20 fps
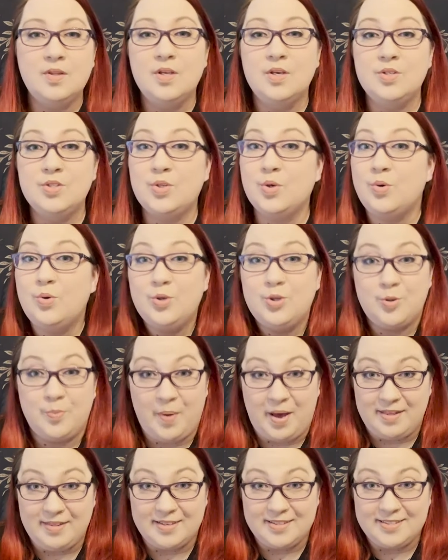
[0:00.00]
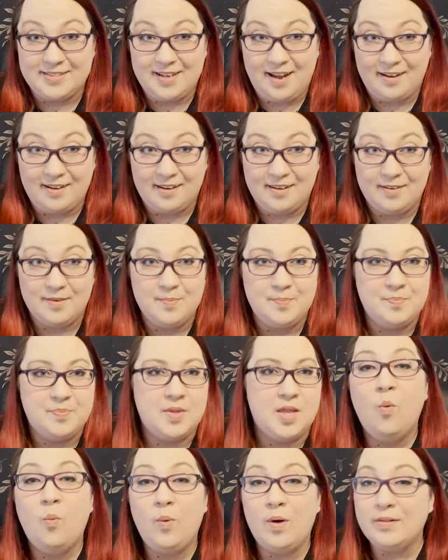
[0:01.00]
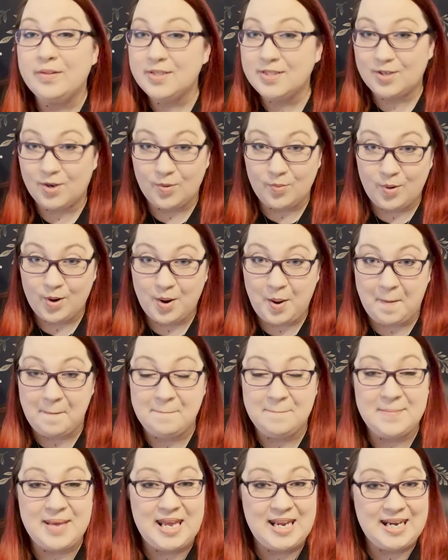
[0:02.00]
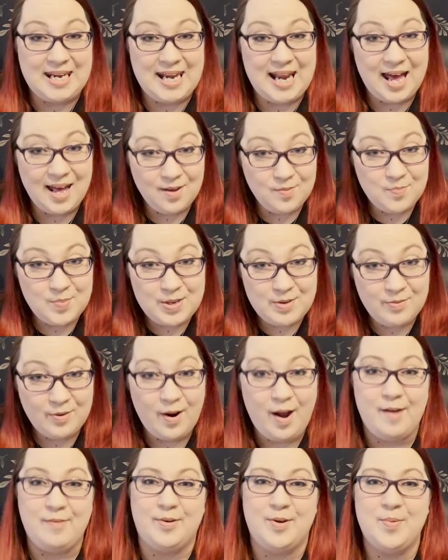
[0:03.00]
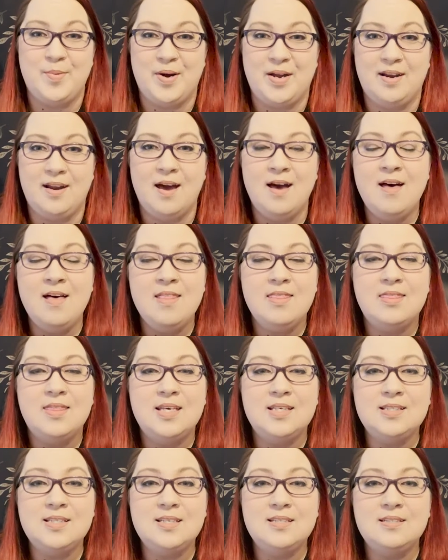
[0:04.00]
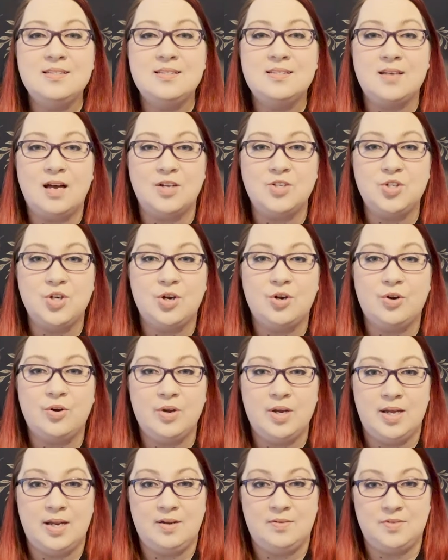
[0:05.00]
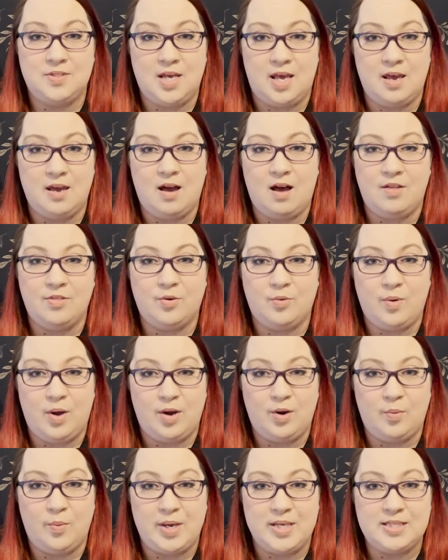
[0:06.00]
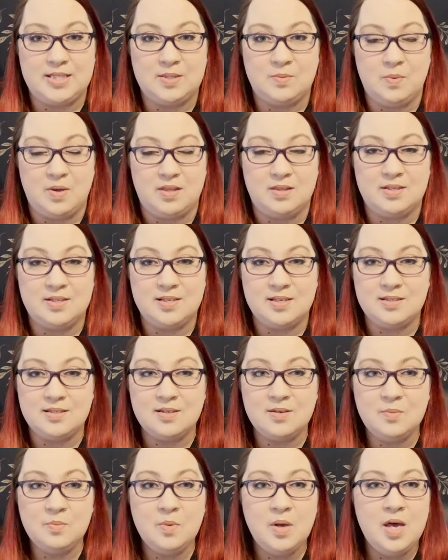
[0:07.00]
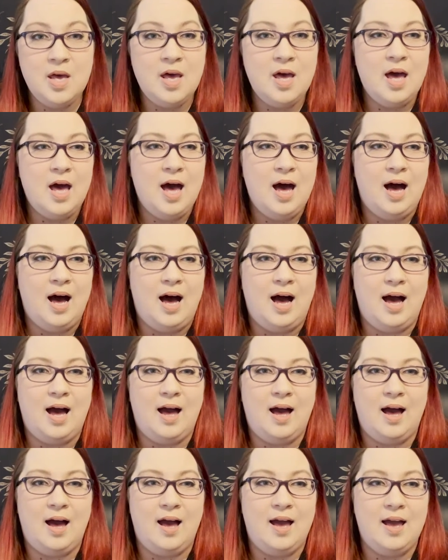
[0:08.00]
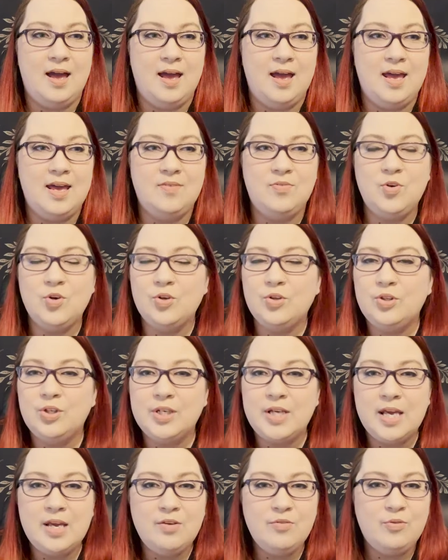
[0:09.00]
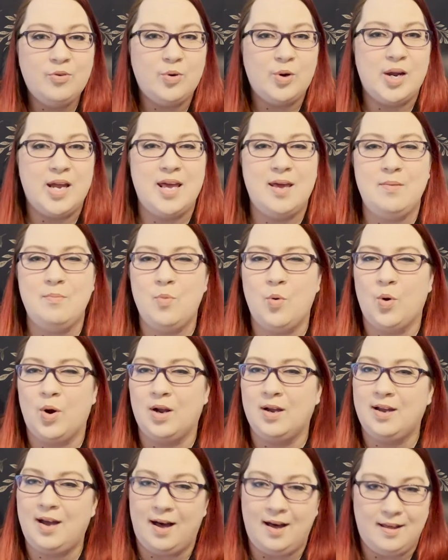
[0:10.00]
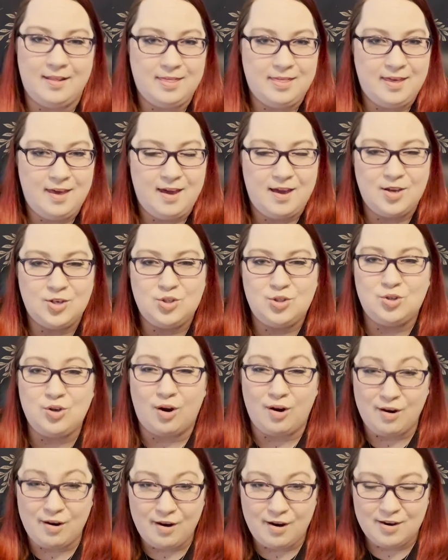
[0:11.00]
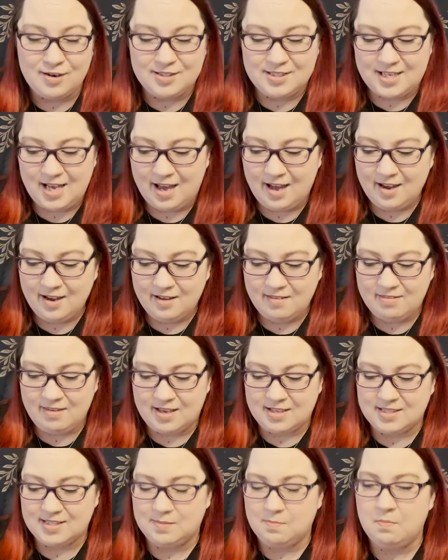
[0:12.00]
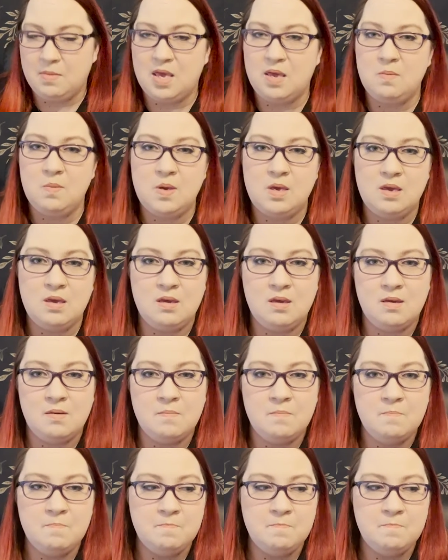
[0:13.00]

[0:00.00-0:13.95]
So who should buy this deck? While this artwork may not be for everyone, this is such a creative take on the Rider-Waite-Smith system. If you're looking for a more gothic, darker deck that's maybe